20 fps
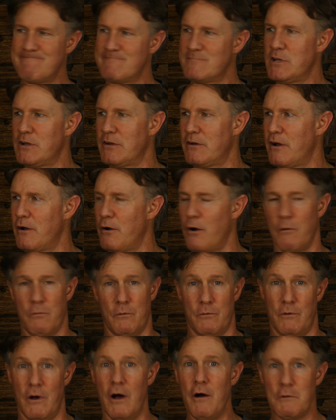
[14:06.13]
I
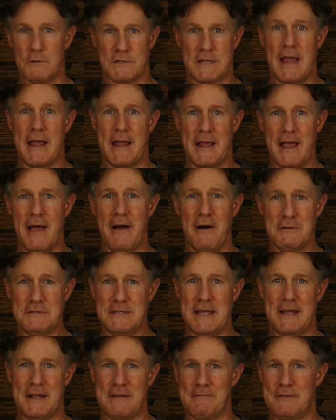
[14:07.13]
was
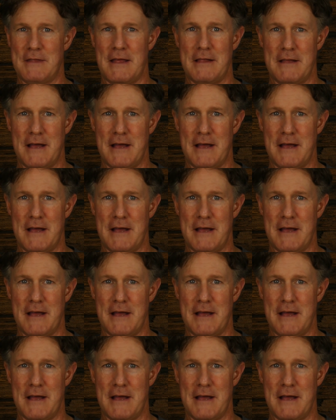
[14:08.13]
hanging for that